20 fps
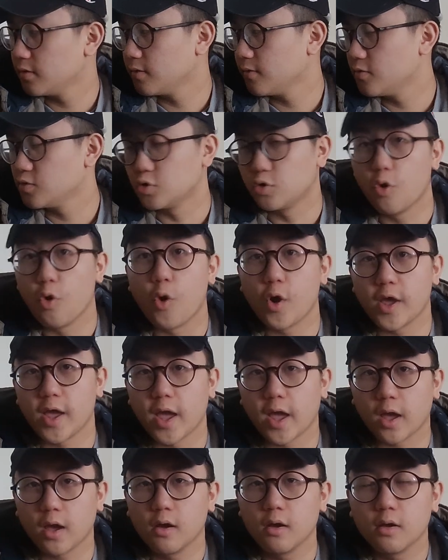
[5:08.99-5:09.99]
It was
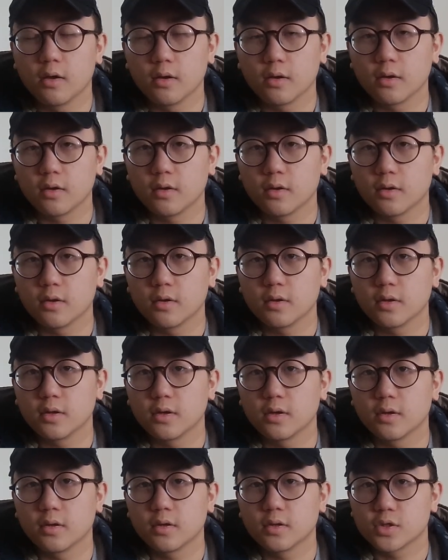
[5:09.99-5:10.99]
annoying.
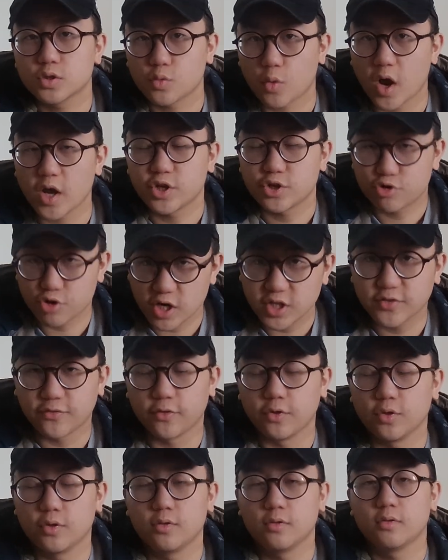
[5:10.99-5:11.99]
It's quite
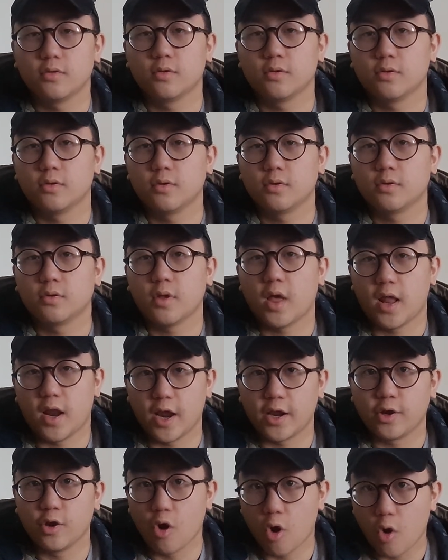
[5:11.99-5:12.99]
stressful. And
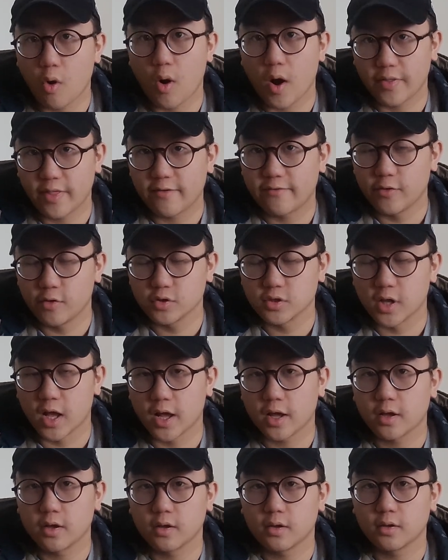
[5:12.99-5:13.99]
I know how that feels
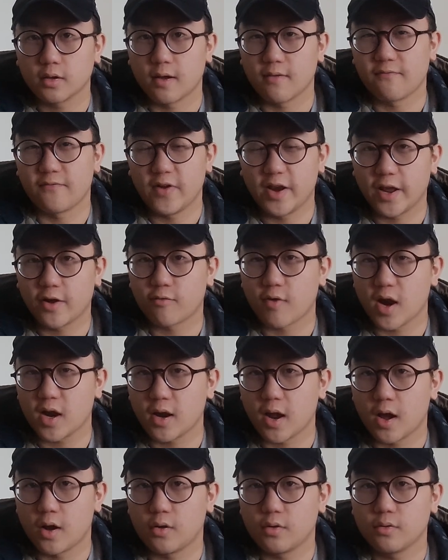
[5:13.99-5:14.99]
like. I'm feeling it right
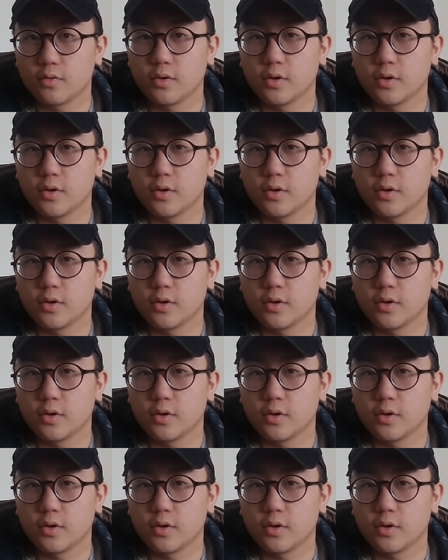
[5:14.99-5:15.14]
now.